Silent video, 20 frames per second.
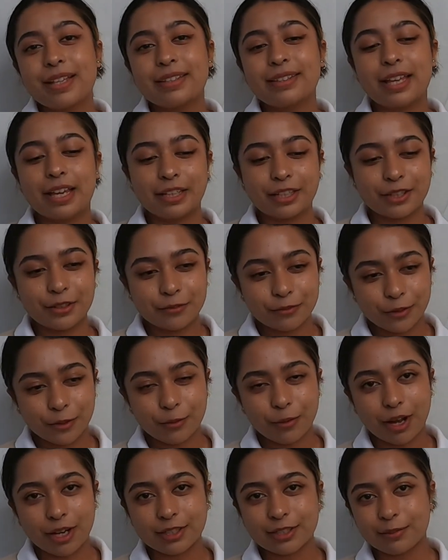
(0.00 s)
Thank you for
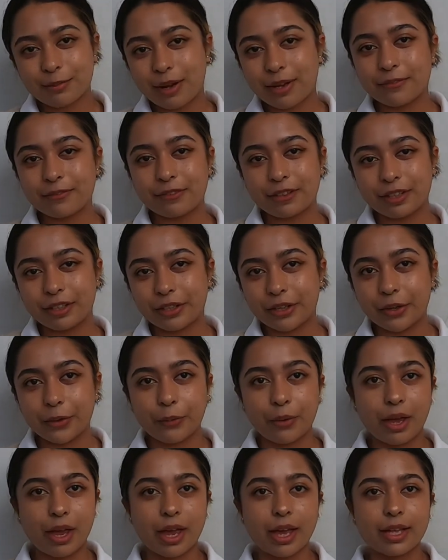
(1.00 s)
watching my
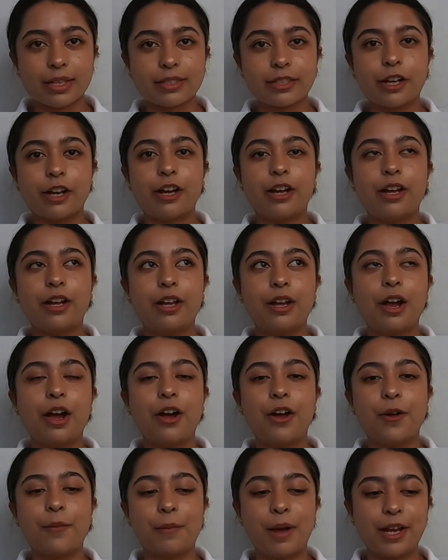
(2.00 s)
video, and
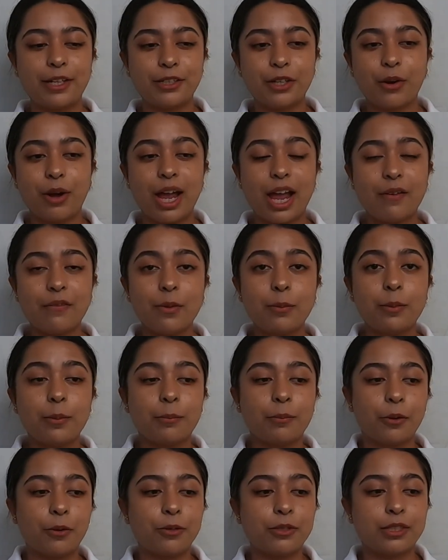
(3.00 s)
I know I haven't been
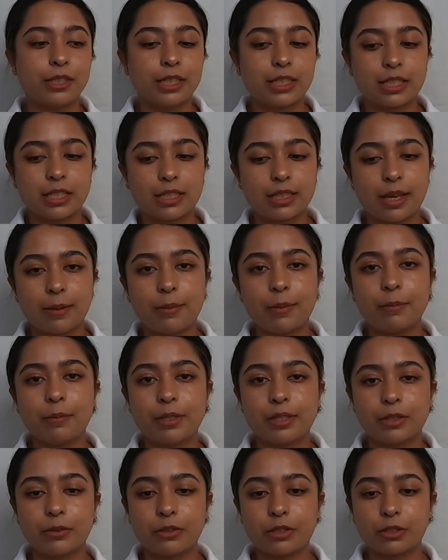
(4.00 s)
posting because I've been
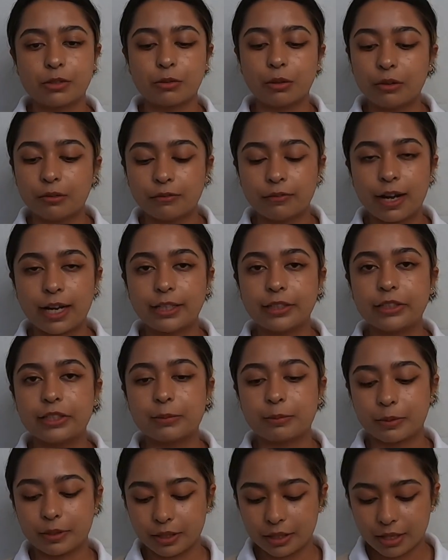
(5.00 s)
busy with school and finals,
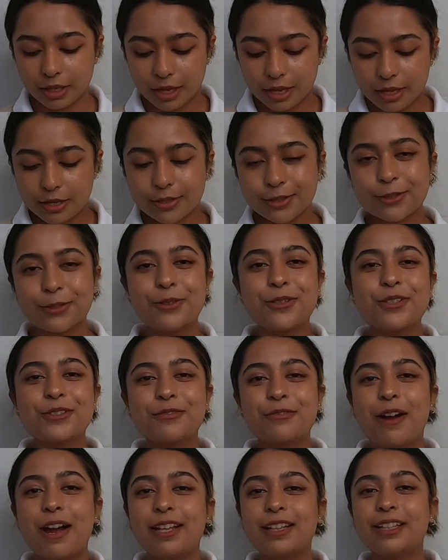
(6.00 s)
but school is
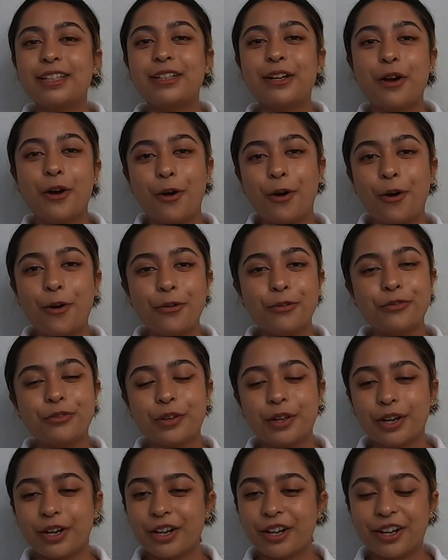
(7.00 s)
finally
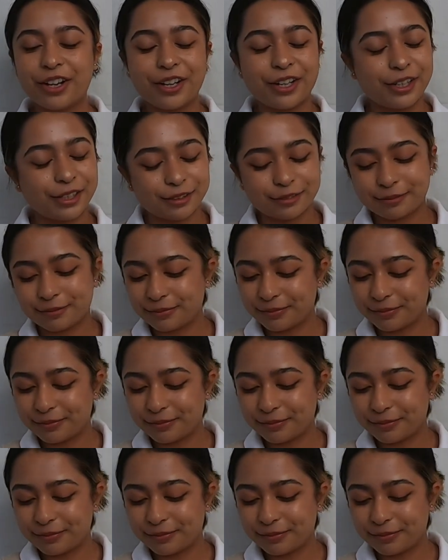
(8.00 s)
over.